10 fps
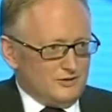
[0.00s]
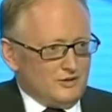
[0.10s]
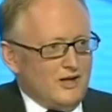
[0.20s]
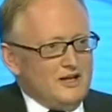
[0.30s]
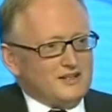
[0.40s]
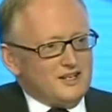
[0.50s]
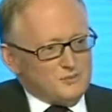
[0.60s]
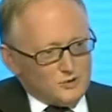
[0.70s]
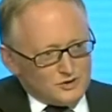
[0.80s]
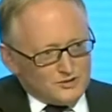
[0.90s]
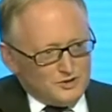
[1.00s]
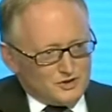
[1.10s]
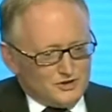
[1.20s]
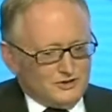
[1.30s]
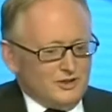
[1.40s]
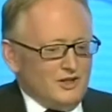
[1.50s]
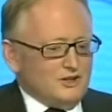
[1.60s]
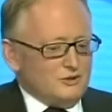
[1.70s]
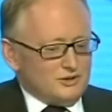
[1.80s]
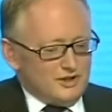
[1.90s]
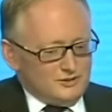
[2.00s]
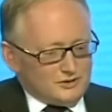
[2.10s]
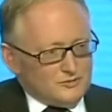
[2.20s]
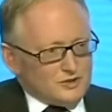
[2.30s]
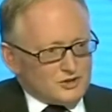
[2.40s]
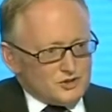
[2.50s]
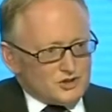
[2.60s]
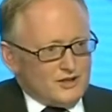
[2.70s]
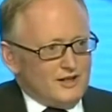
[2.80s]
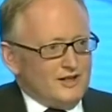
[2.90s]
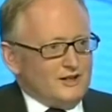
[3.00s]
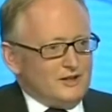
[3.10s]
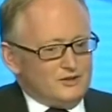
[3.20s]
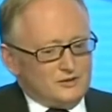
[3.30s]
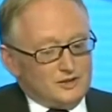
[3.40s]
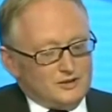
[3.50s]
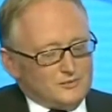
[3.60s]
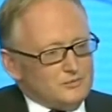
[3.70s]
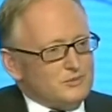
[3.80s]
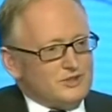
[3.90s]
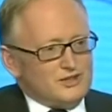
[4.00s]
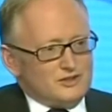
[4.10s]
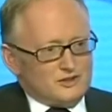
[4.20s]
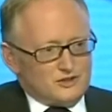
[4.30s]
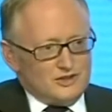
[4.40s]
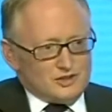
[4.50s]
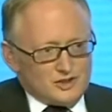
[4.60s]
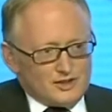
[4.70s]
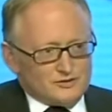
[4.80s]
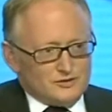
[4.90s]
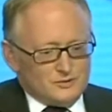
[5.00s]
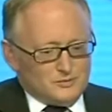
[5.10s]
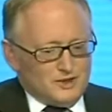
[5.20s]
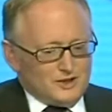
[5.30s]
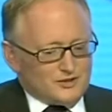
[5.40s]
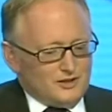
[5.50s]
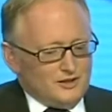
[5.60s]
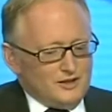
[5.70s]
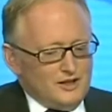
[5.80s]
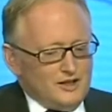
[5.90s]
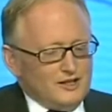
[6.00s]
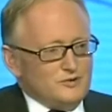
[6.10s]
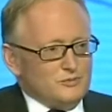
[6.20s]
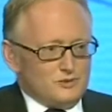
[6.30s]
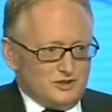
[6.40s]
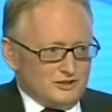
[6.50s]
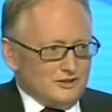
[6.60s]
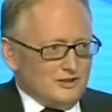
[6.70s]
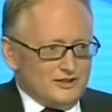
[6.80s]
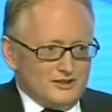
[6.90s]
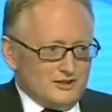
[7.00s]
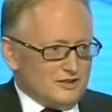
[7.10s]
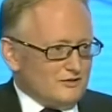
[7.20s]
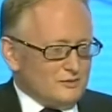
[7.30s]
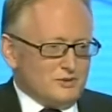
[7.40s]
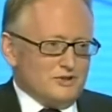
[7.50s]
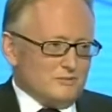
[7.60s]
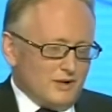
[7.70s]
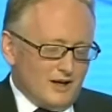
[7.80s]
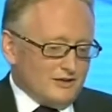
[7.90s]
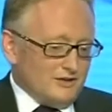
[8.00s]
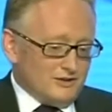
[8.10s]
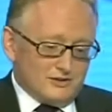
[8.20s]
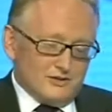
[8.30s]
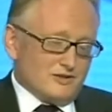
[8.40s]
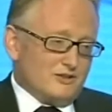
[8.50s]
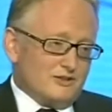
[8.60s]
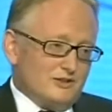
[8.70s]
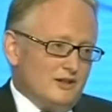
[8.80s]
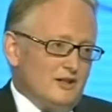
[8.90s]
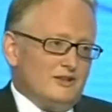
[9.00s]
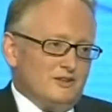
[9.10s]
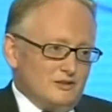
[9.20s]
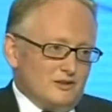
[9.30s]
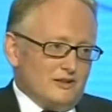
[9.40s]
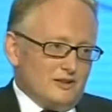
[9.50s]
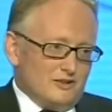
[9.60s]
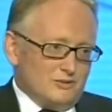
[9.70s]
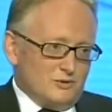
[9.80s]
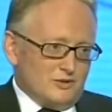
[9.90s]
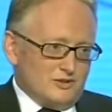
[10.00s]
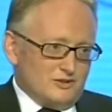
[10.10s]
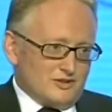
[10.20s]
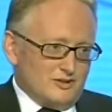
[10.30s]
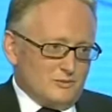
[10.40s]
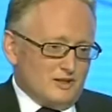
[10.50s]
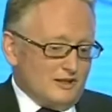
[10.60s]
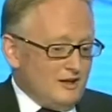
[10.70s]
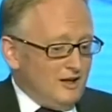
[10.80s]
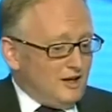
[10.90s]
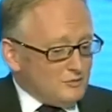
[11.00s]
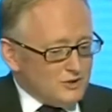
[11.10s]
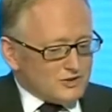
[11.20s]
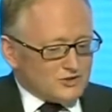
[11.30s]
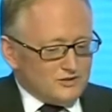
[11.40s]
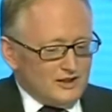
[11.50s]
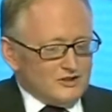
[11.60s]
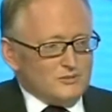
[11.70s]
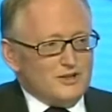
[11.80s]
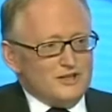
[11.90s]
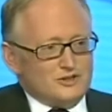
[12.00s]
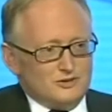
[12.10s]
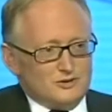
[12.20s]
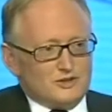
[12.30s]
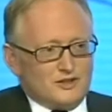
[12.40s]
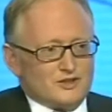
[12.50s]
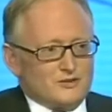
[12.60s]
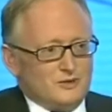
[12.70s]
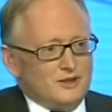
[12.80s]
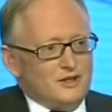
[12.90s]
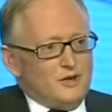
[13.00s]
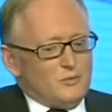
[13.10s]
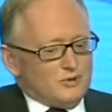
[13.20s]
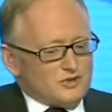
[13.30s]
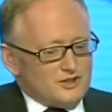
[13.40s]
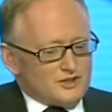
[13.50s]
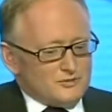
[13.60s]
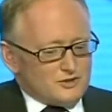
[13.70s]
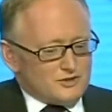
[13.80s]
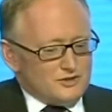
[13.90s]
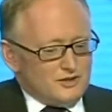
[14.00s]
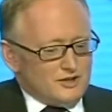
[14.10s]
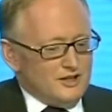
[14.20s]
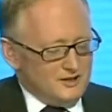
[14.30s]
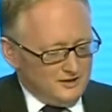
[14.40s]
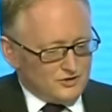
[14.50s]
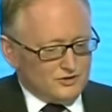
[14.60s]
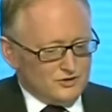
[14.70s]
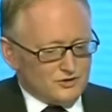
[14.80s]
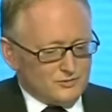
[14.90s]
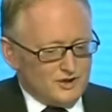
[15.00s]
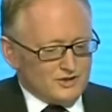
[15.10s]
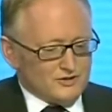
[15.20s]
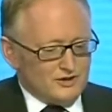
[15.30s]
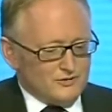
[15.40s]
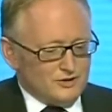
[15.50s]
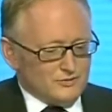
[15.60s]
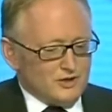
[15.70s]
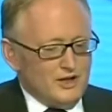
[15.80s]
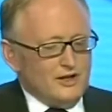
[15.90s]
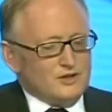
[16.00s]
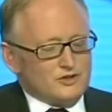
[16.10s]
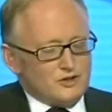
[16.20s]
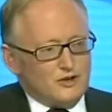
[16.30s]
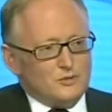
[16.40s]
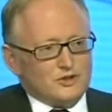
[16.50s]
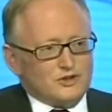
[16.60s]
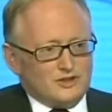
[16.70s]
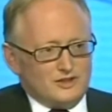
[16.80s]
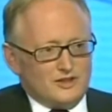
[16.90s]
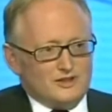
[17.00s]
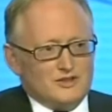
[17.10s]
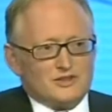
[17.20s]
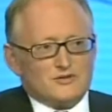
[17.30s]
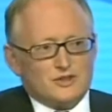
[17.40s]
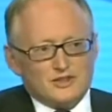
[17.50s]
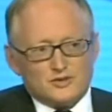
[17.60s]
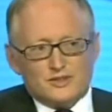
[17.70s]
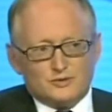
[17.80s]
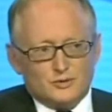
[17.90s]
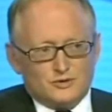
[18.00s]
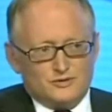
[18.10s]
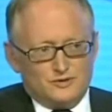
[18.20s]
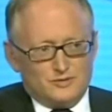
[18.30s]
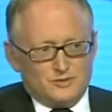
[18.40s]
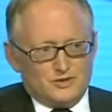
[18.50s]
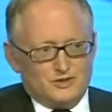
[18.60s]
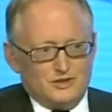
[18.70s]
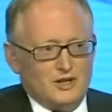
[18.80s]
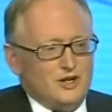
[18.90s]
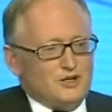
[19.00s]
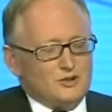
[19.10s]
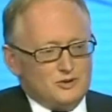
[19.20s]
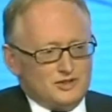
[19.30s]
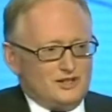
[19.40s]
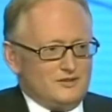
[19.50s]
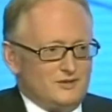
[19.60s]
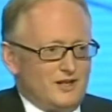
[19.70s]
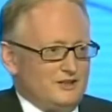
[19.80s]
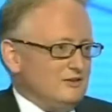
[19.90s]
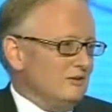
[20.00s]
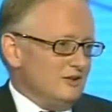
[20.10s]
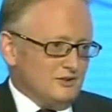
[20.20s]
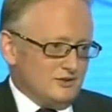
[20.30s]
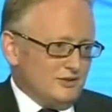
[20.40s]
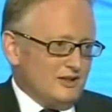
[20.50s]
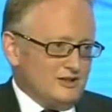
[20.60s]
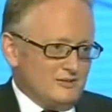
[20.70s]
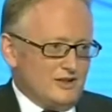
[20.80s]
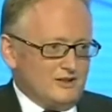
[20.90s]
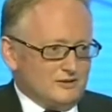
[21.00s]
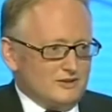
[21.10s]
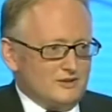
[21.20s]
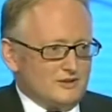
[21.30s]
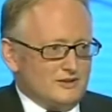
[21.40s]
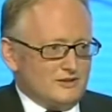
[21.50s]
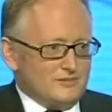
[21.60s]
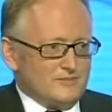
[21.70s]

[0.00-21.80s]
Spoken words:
You'll get more commission, you'll get your commission share, you'll get a potentially a straight check from the buy side if you put in good ideas. If you put in ideas that are not so good, then you're not going to get rewarded in the same way. And worse than that, you may actually lose the customer. Once customers start, institutional buy-side firms start monitoring the ideas, it's very straightforward for them to see who is adding value and who's not adding value in this area.